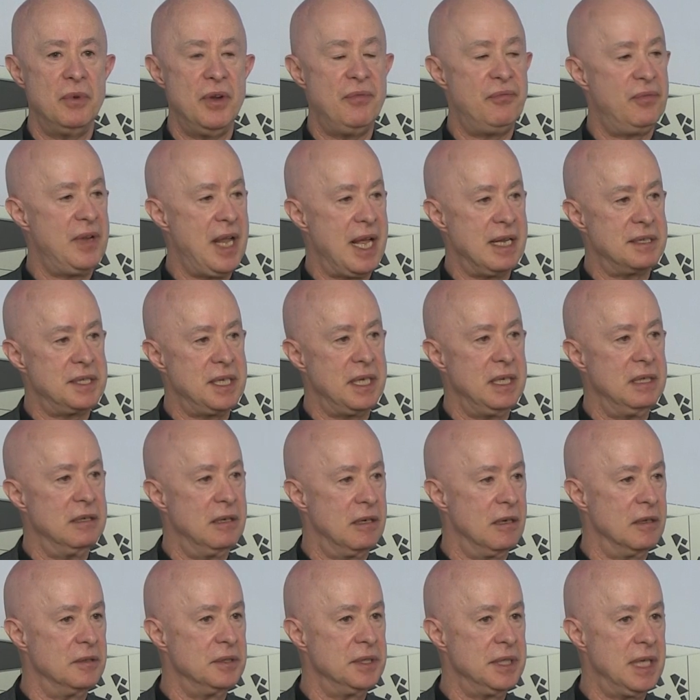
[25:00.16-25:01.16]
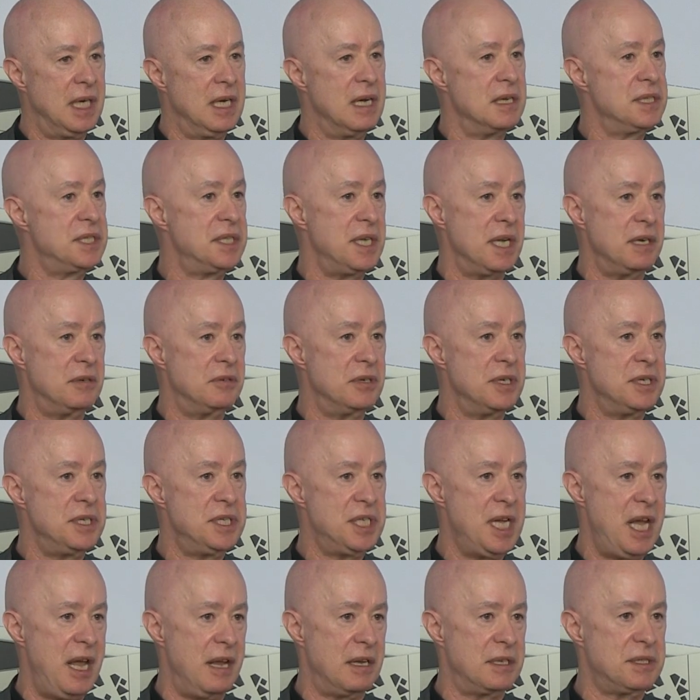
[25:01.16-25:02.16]
reflecting on our sacred
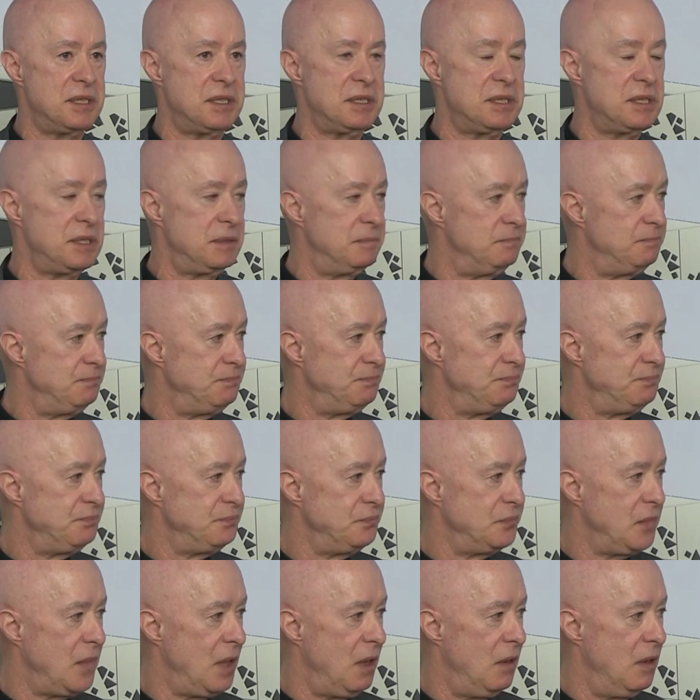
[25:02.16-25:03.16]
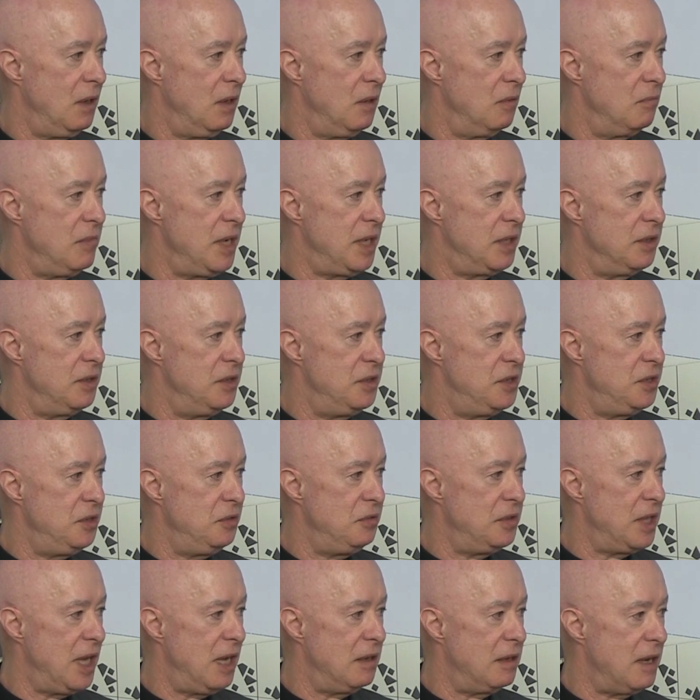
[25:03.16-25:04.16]
texts. We can
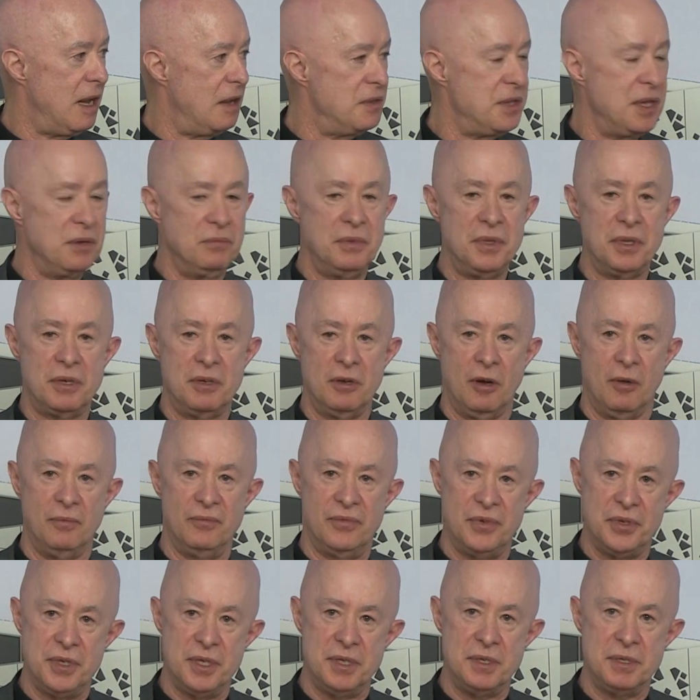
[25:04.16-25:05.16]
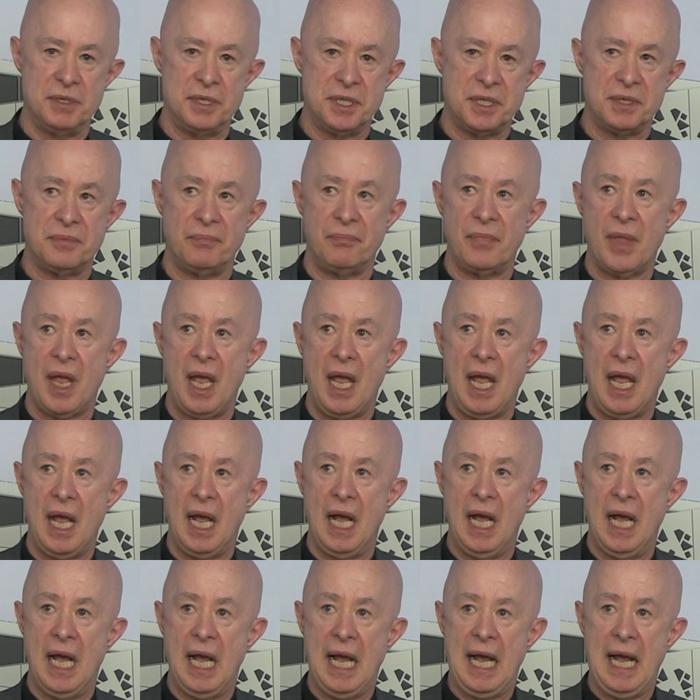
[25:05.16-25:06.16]
do that, I think, with confidence
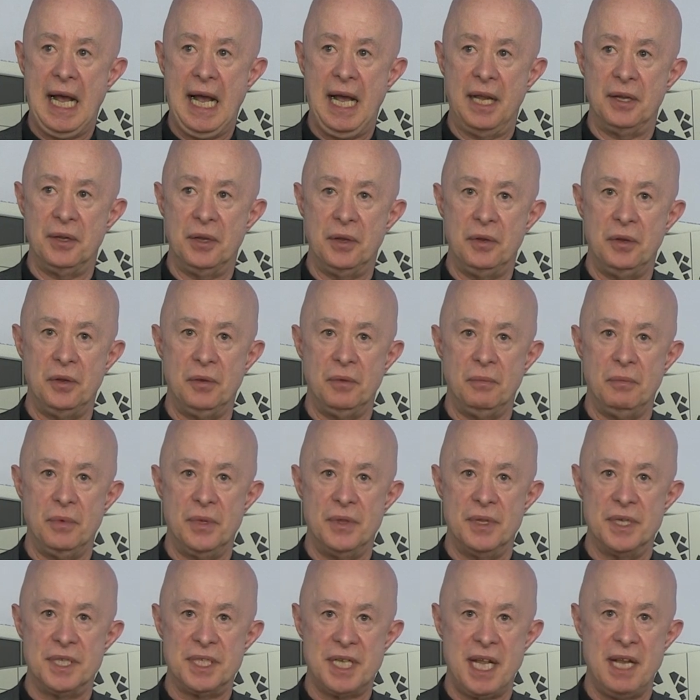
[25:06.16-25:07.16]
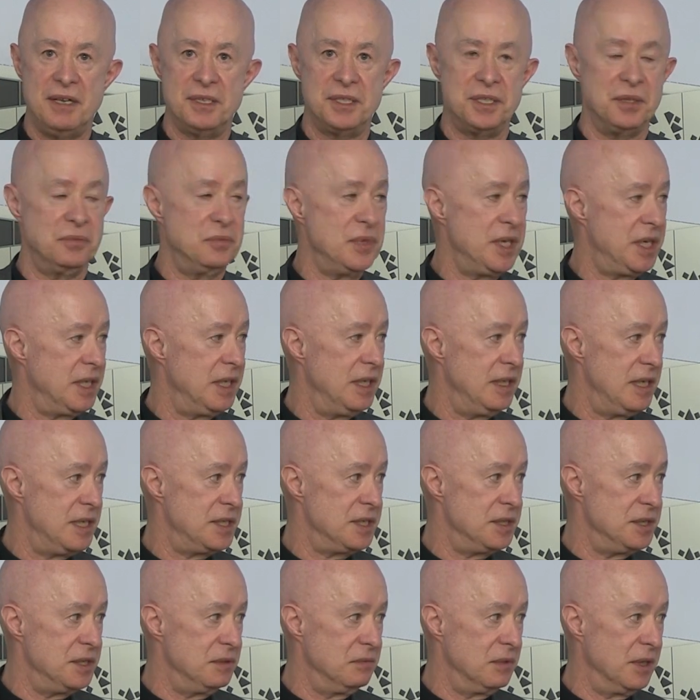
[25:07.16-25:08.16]
and with the sense that we can
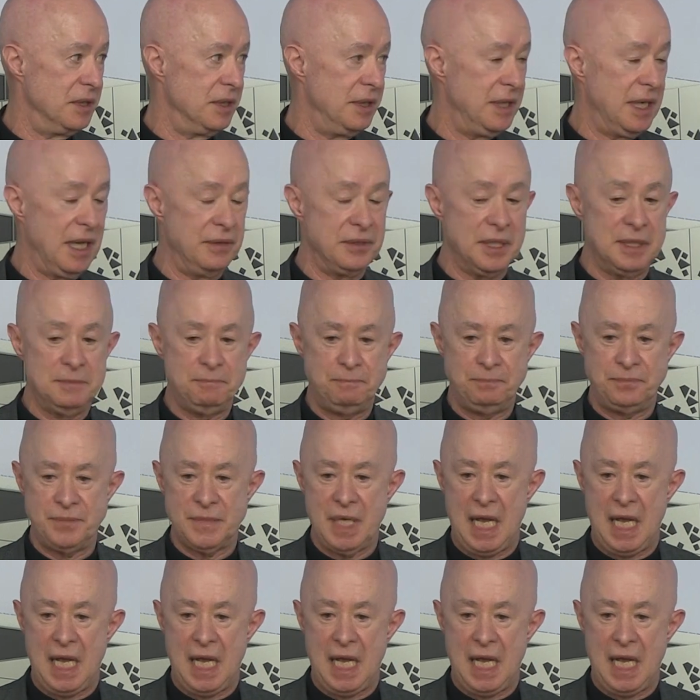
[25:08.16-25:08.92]
listen to one another.